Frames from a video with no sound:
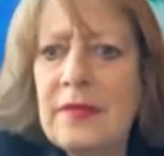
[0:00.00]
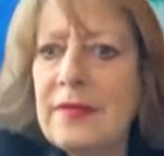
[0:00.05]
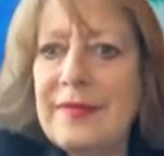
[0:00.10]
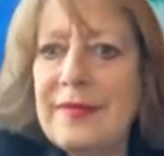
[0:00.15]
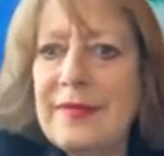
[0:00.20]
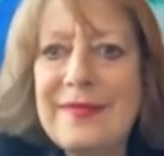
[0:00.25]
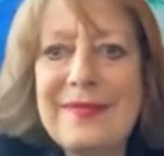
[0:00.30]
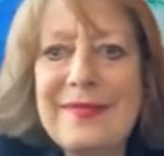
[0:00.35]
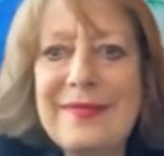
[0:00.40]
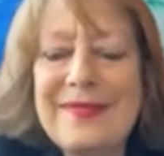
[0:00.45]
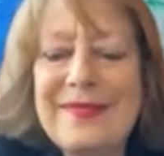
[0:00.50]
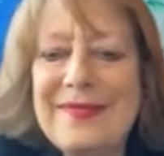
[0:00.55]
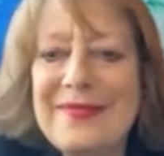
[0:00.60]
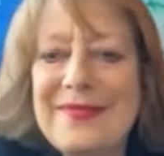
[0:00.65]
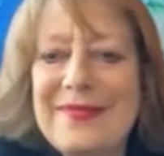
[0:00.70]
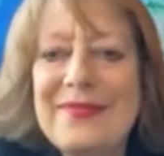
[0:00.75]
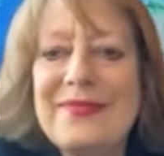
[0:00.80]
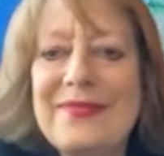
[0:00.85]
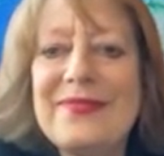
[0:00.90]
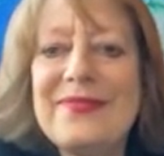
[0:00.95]

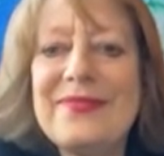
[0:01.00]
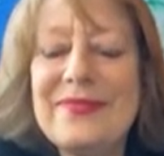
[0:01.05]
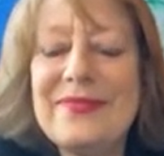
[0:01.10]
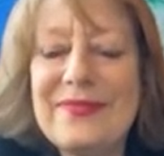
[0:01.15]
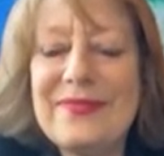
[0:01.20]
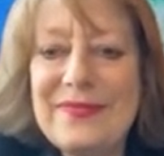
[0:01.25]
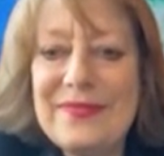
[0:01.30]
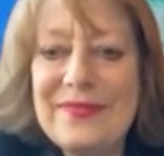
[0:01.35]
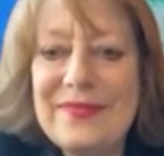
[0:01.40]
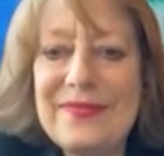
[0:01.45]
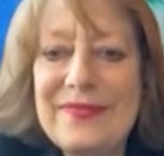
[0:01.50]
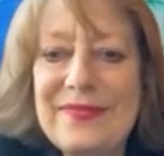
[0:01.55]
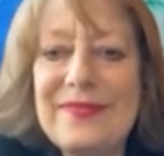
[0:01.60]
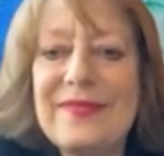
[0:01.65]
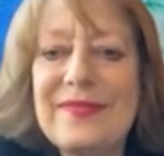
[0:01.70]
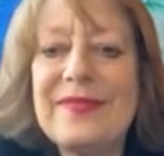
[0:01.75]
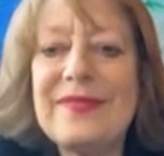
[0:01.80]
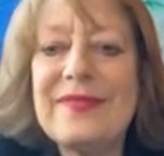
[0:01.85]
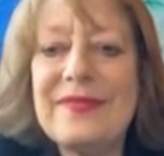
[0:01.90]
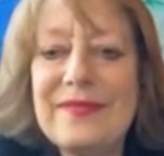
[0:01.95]

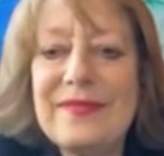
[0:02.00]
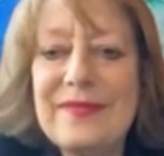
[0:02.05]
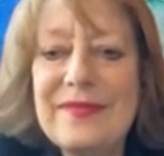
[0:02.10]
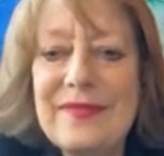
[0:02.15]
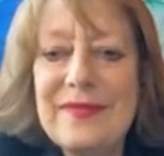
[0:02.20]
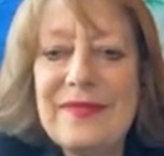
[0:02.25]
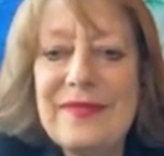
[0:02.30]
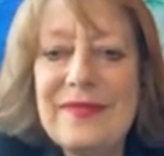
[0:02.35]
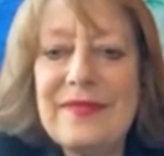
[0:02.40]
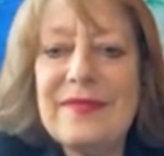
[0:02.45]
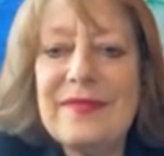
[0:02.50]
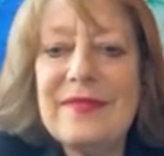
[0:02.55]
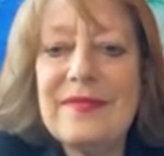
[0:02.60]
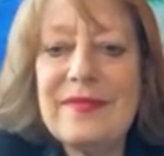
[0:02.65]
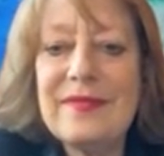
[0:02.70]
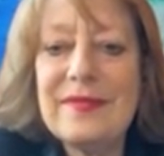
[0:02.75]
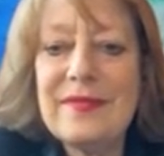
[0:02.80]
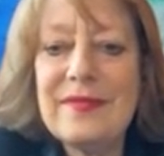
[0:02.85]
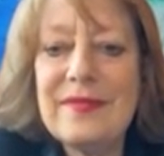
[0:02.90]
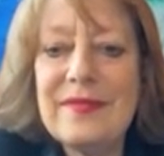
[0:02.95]

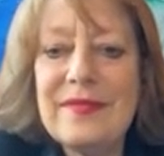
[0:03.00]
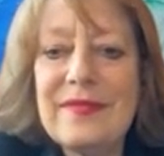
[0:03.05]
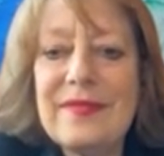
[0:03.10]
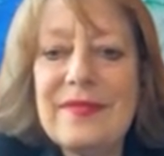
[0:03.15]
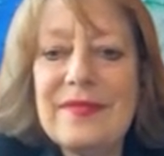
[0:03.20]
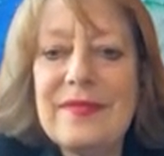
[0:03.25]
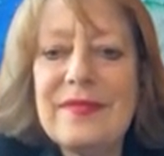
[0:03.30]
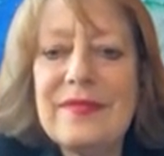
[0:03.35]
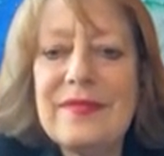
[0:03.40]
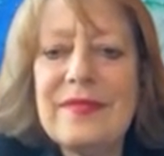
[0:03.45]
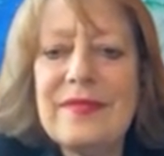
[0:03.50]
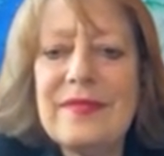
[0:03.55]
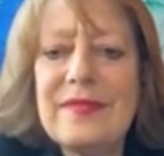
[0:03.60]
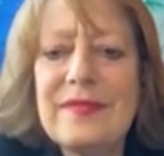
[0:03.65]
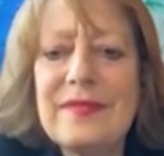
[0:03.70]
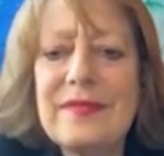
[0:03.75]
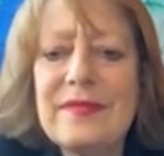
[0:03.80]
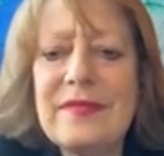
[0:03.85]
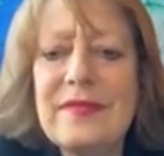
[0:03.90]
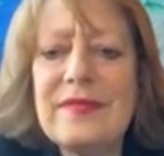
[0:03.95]

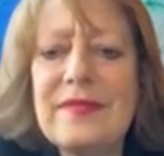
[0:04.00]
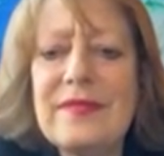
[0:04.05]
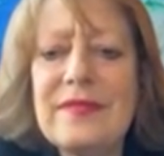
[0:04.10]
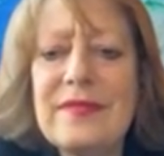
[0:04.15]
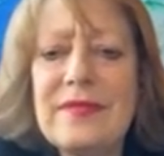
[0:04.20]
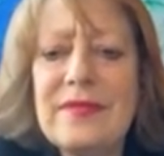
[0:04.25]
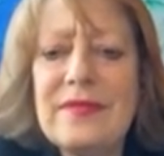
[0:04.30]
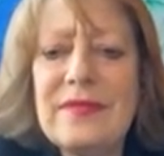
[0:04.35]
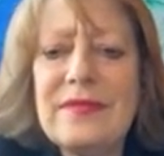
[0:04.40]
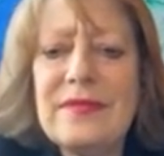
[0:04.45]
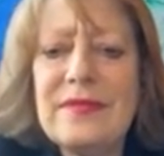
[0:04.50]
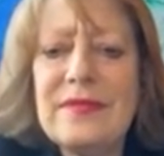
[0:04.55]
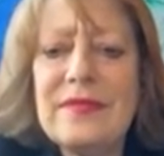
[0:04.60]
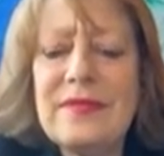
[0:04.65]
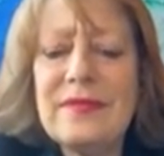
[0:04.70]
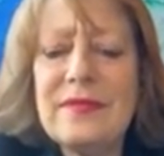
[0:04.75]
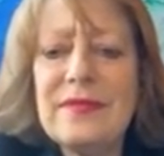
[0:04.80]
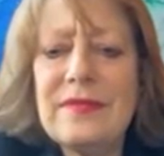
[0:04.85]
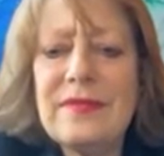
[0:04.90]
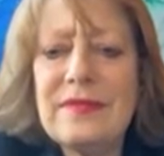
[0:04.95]

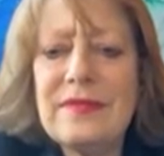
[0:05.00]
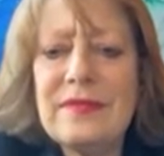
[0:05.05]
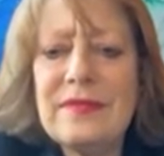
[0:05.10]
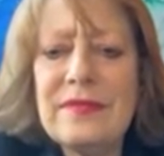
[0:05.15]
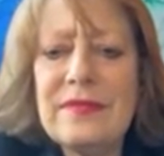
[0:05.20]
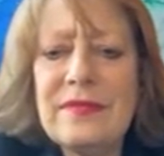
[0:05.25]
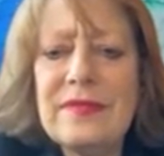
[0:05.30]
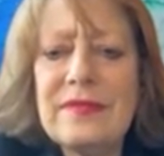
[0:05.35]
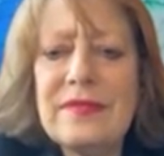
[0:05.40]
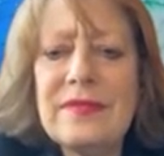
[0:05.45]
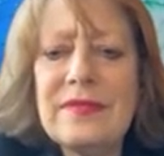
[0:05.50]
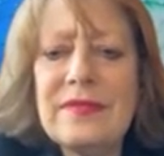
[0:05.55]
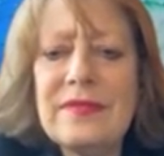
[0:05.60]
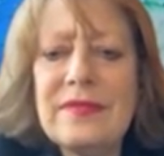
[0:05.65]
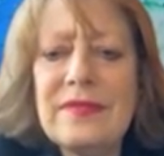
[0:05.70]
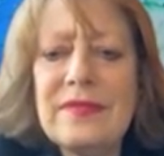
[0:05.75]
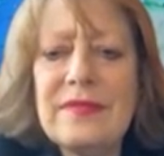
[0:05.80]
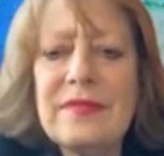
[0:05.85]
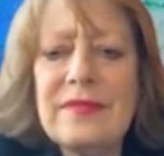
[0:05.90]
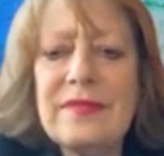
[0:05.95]

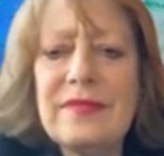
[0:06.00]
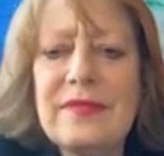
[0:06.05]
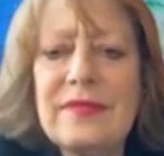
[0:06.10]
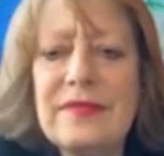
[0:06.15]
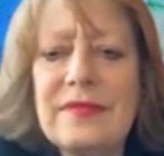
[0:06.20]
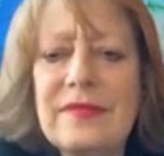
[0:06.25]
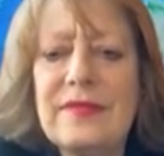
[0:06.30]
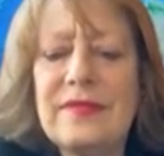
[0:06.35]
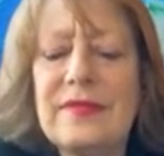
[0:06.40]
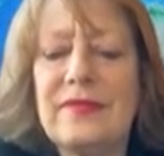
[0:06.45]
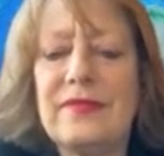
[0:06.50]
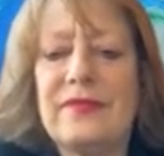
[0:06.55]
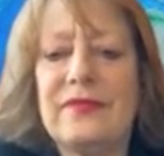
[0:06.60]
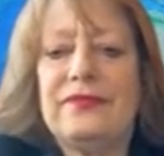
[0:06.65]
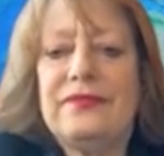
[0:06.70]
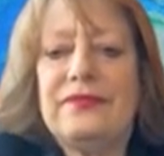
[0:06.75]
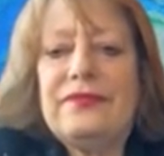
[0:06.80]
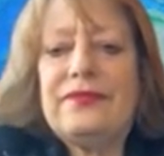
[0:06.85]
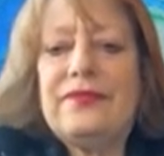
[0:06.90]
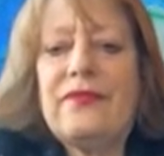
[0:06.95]

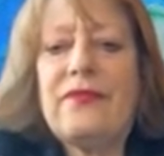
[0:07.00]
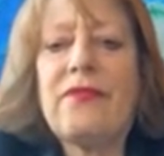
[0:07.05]
The person shown says nothing.